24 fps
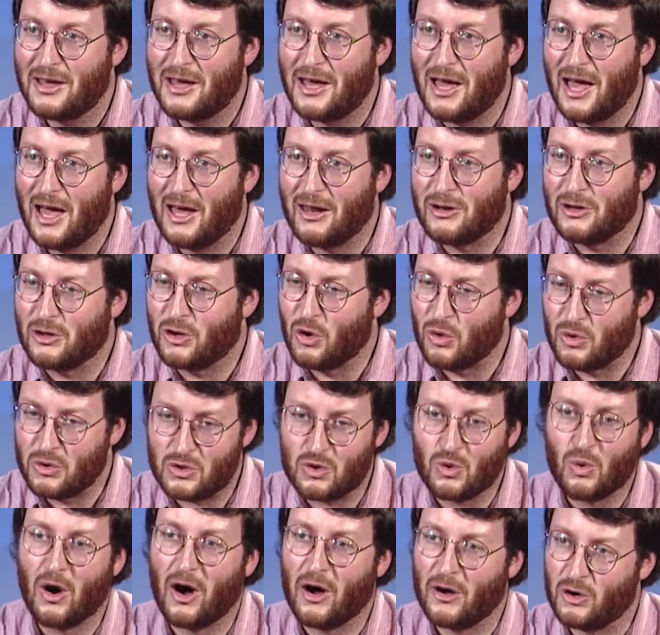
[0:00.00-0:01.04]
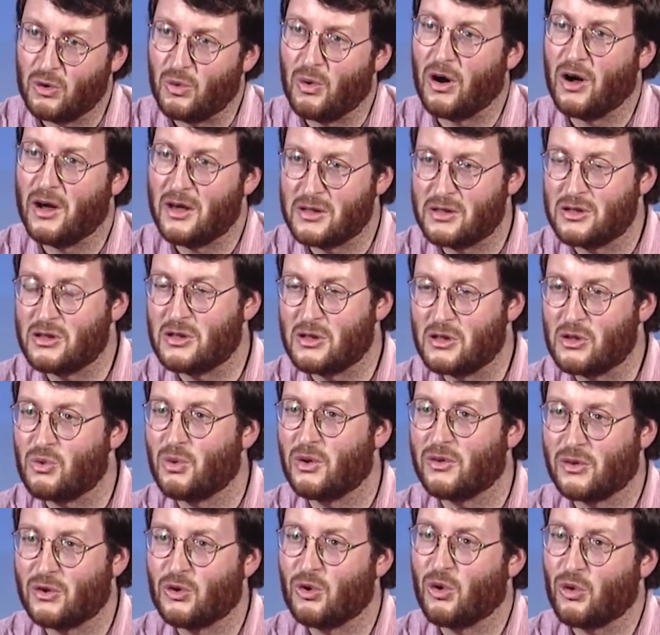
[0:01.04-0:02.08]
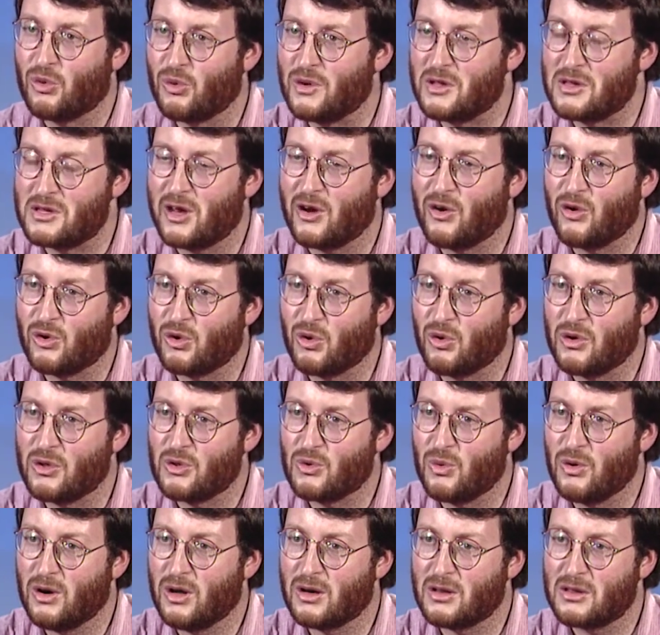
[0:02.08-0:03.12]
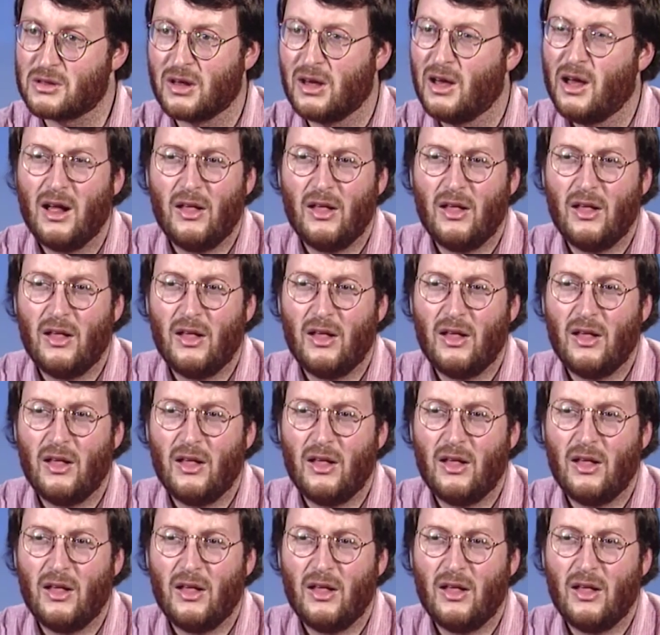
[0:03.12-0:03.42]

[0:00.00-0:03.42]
and it goes to Ottawa as this is what the Northwest Territories wants.